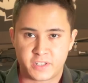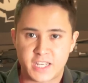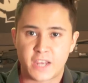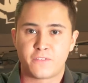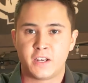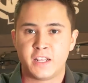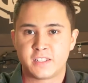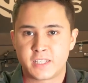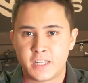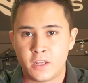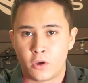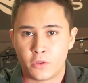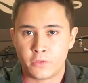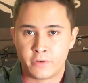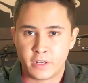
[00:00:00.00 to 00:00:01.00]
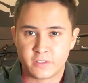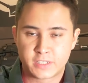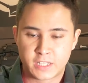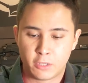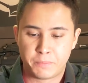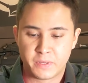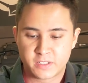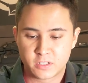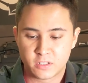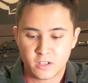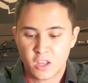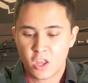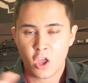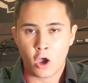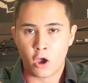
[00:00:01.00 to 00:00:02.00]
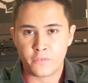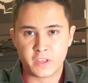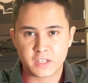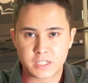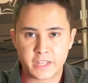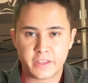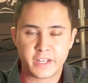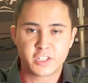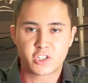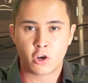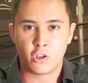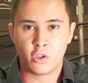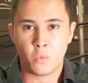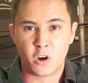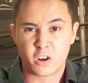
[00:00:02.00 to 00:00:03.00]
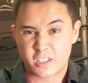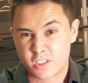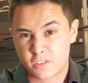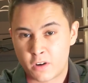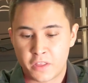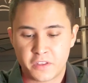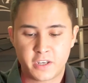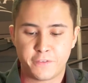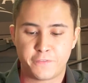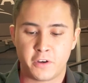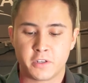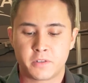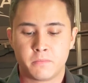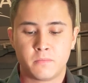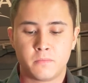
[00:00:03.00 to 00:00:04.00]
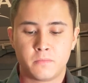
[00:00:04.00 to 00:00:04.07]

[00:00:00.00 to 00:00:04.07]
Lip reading: definitely see on the real steel pistol. Obviously the internal work is rather different.